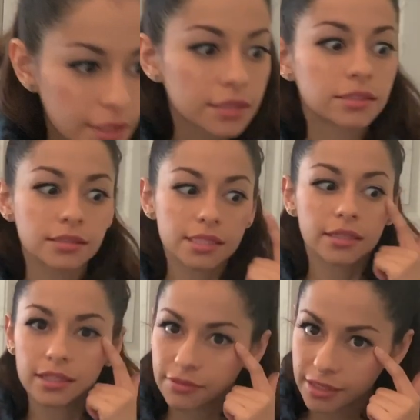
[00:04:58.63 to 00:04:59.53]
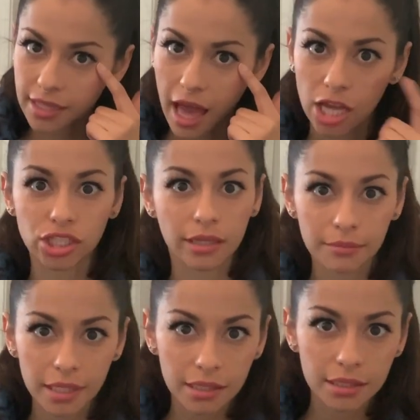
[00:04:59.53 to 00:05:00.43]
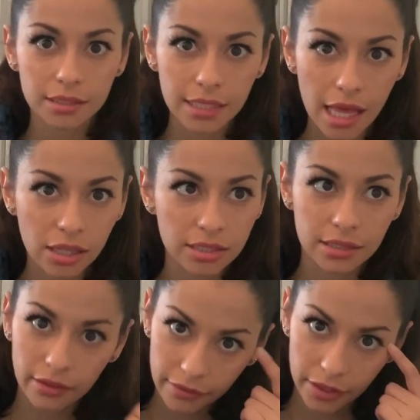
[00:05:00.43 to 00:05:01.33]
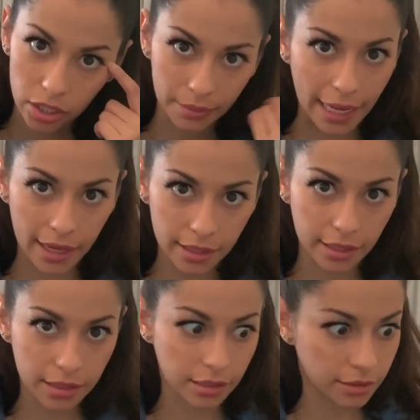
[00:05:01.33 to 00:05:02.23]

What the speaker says: So So this live-in lash, I can barely tell is live-in on my eyelid,